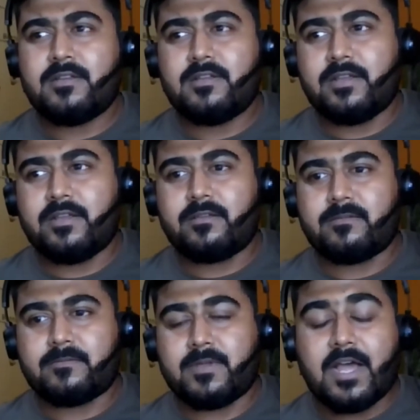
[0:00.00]
like
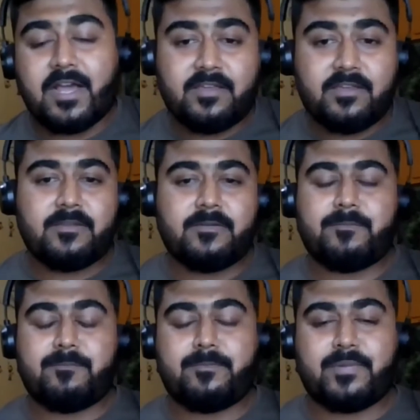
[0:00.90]
I
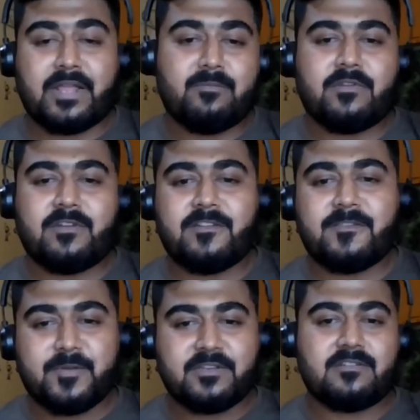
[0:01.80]
primarily
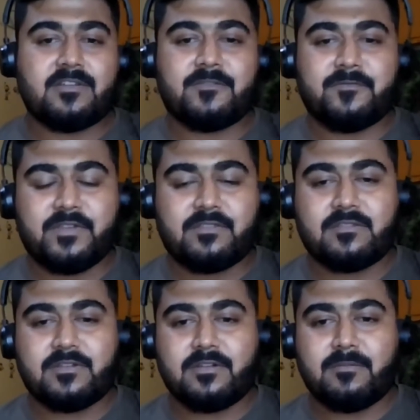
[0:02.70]
specialized with
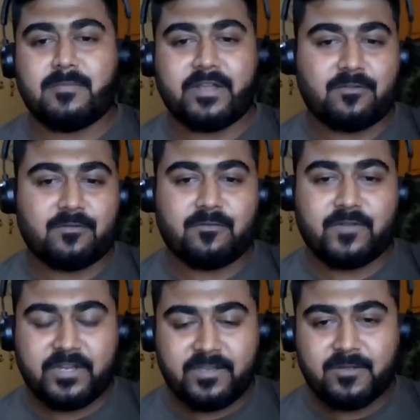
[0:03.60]
uh, Microsoft
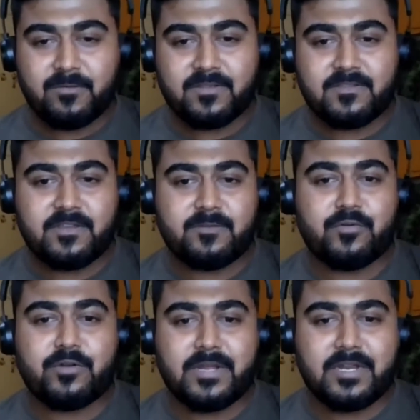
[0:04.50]
Intune as the
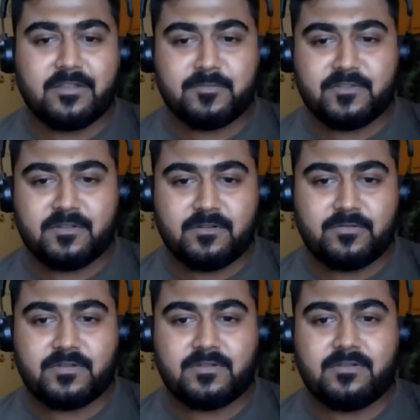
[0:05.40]
endpoint management
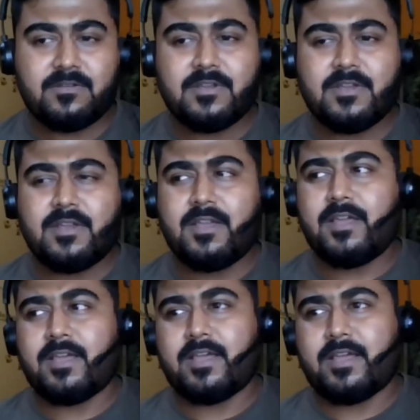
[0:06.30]
solution
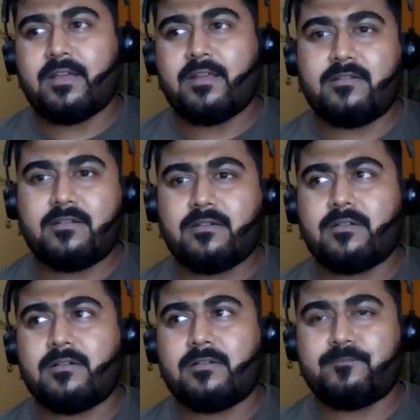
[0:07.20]
and
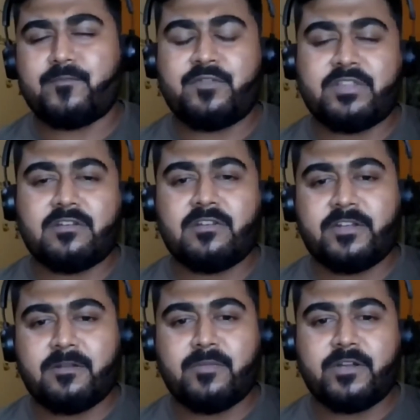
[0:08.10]
uh, with a
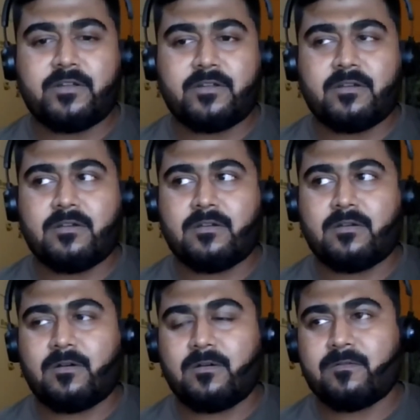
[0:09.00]
little bit uh,
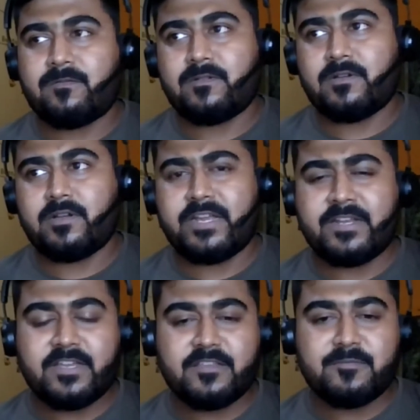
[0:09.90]
of uh,
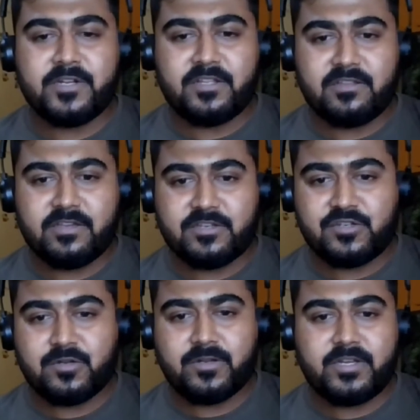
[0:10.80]
engagement in the
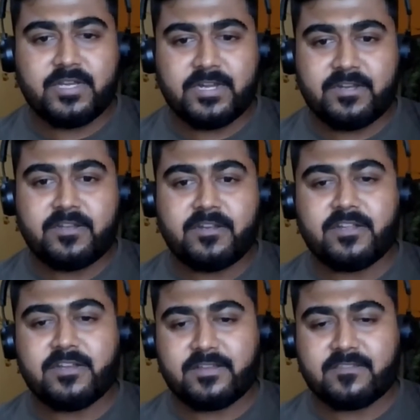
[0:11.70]
Azure AD identity
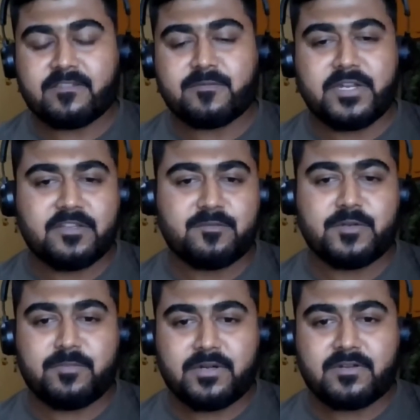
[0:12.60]
and access
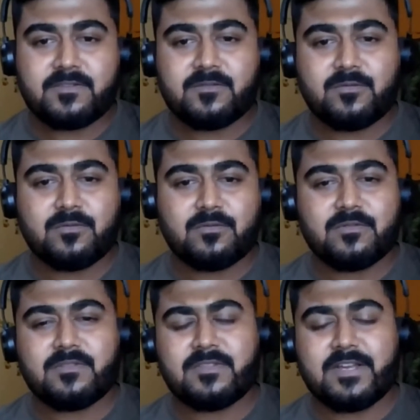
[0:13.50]
management part. So
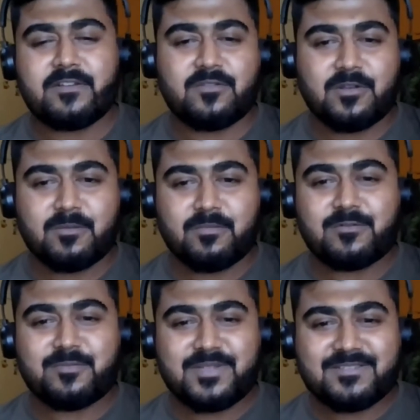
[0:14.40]
that's all about
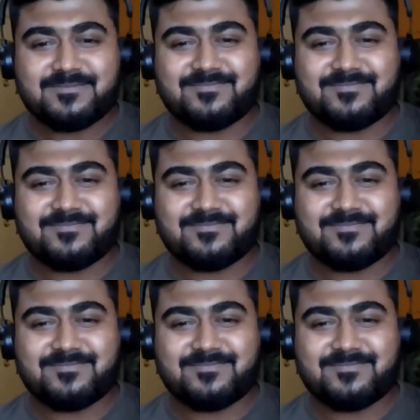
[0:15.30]
me.